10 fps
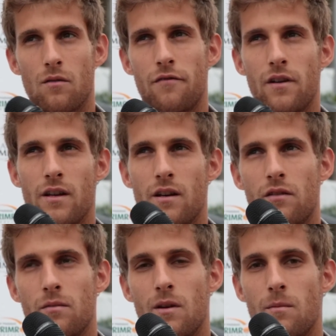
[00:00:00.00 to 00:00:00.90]
three
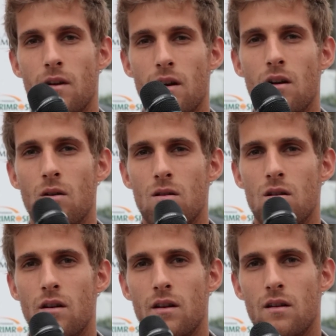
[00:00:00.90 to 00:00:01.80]
years maybe ago
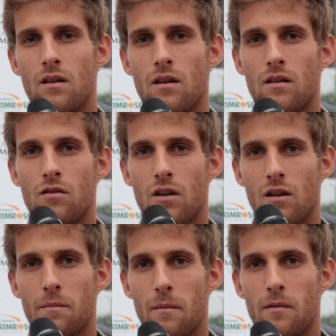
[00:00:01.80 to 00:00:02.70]
in uh, in Czech
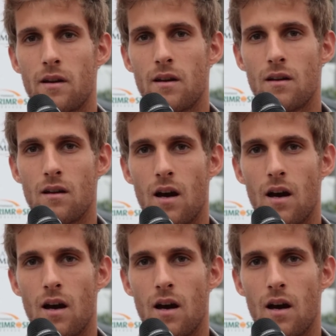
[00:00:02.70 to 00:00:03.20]
Republic.